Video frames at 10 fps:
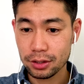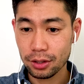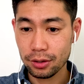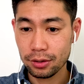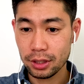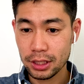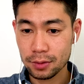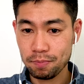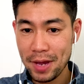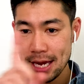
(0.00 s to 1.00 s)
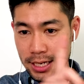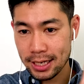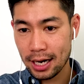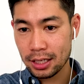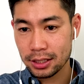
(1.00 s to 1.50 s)
So this main
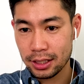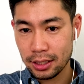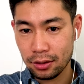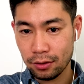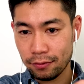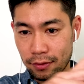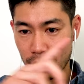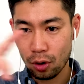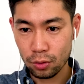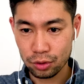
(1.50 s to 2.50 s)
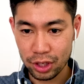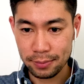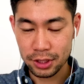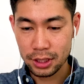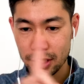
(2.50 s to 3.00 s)
character of the whole
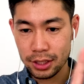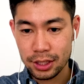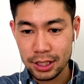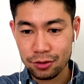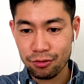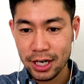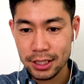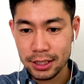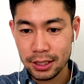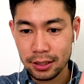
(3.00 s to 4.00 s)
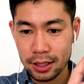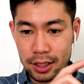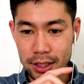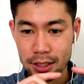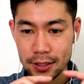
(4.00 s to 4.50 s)
drama series is writing
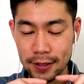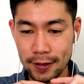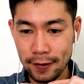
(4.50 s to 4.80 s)
this